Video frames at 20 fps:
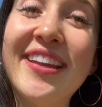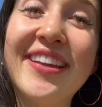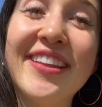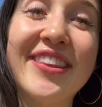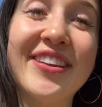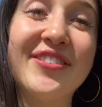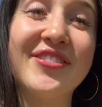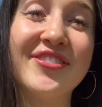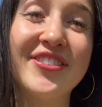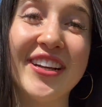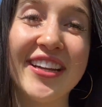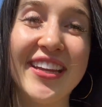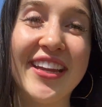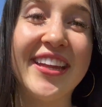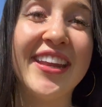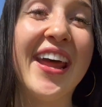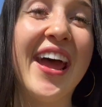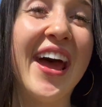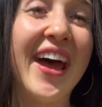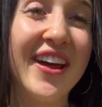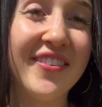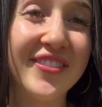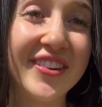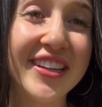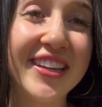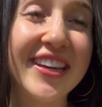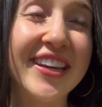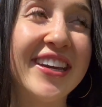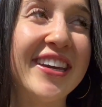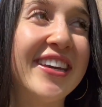the freaking
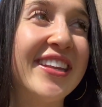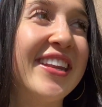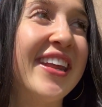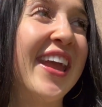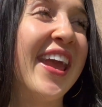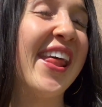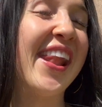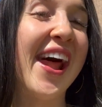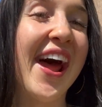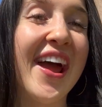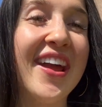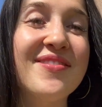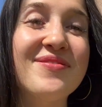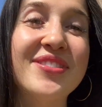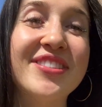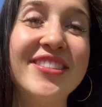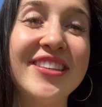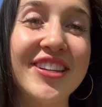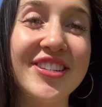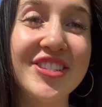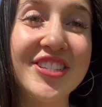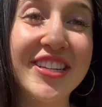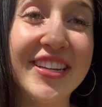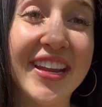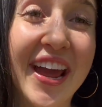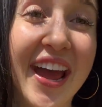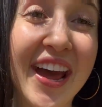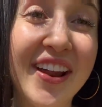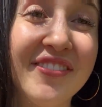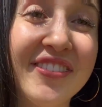advocate, and I'm such an
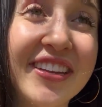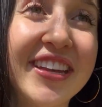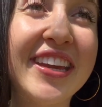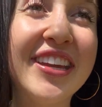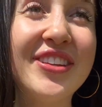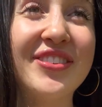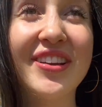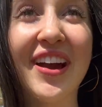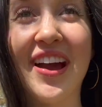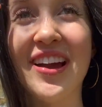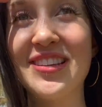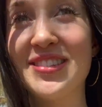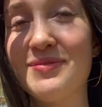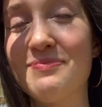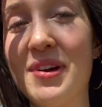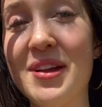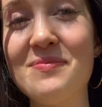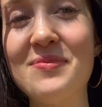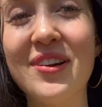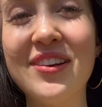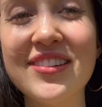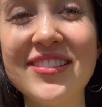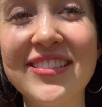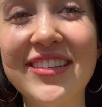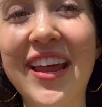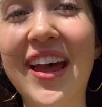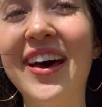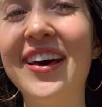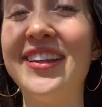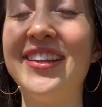advocate, you guys. My
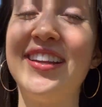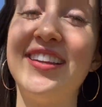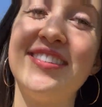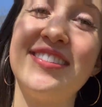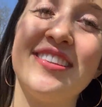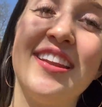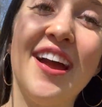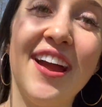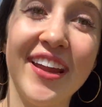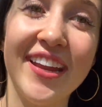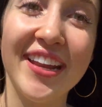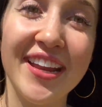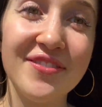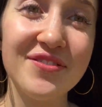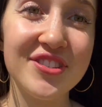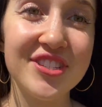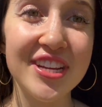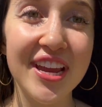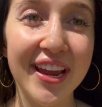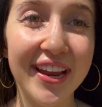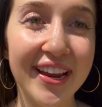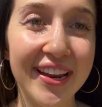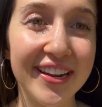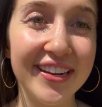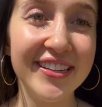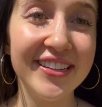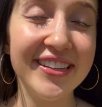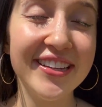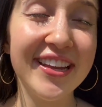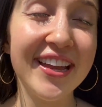personality is an
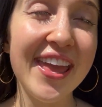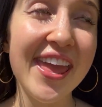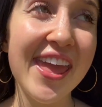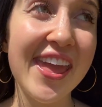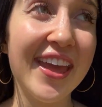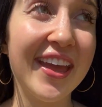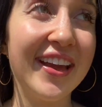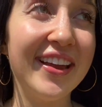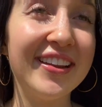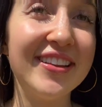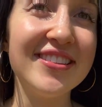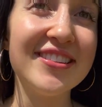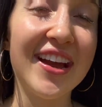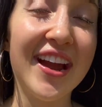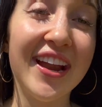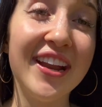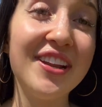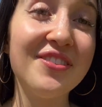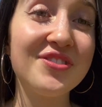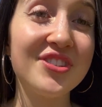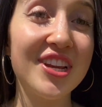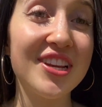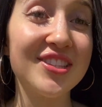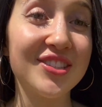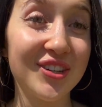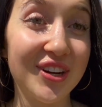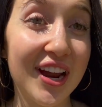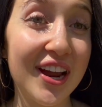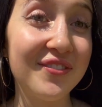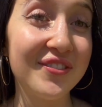INFJ, and INFJs
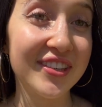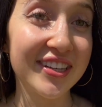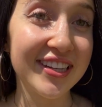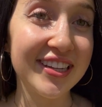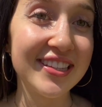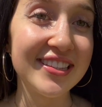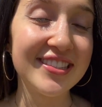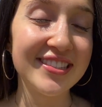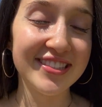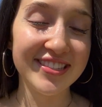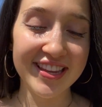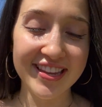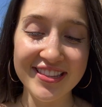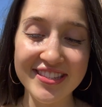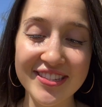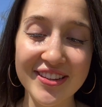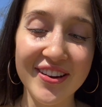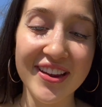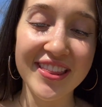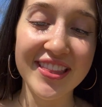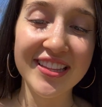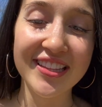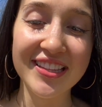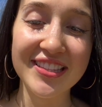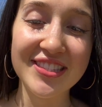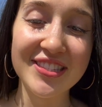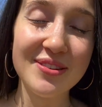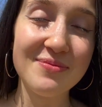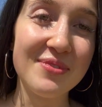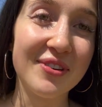are advocates, and so I think
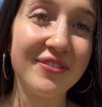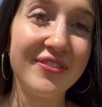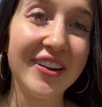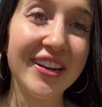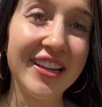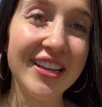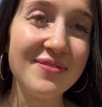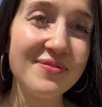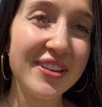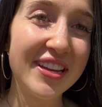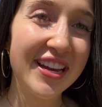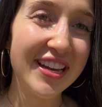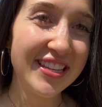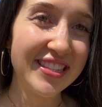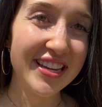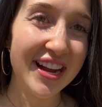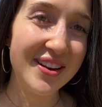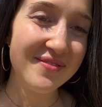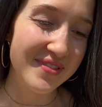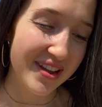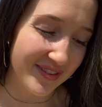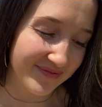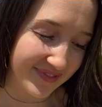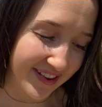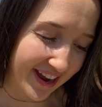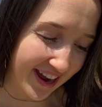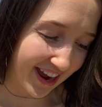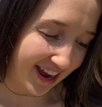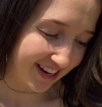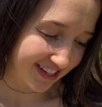that's super funny because on my
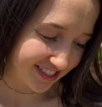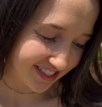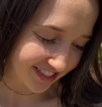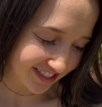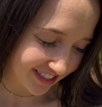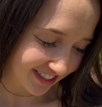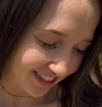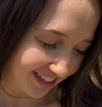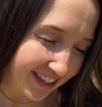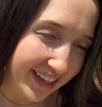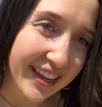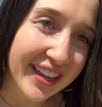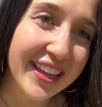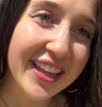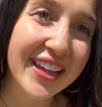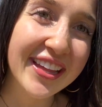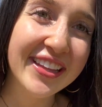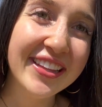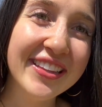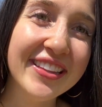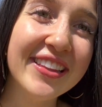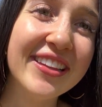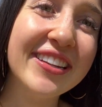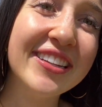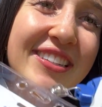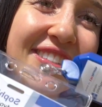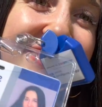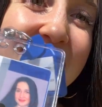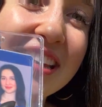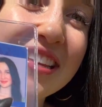badge it
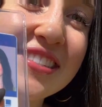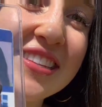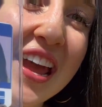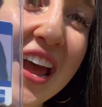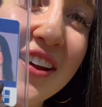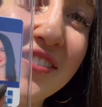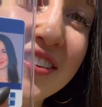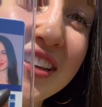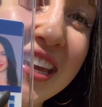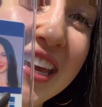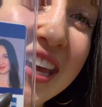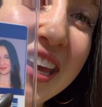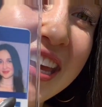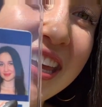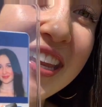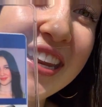literally says advocate,